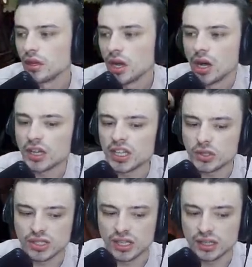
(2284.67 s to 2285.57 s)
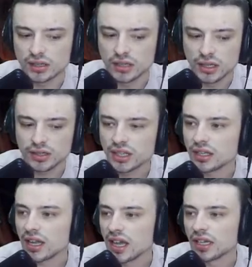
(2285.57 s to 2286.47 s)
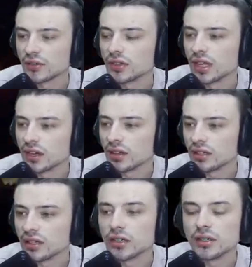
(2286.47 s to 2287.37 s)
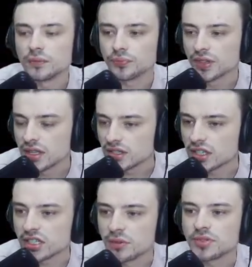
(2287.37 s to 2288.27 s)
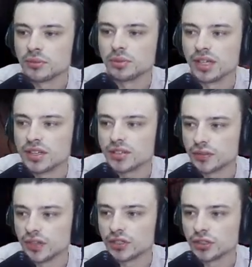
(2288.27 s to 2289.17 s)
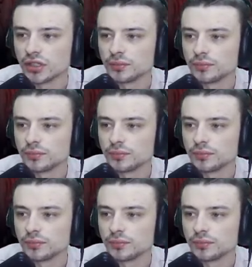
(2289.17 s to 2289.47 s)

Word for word: I'll get used to... I'll get the hang of a lot of the uh, systems in place eventually.